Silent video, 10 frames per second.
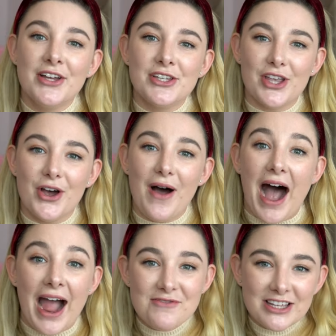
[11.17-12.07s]
So
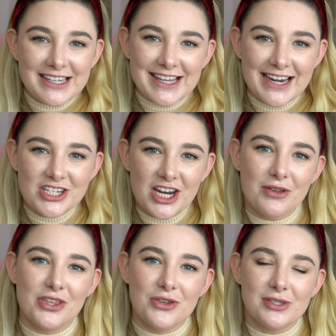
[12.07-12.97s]
I'm really excited to share
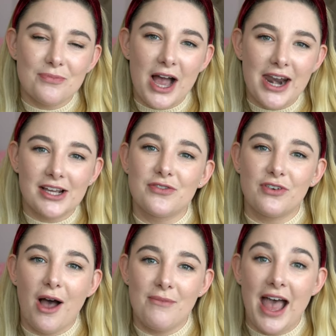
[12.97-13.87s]
with you some products from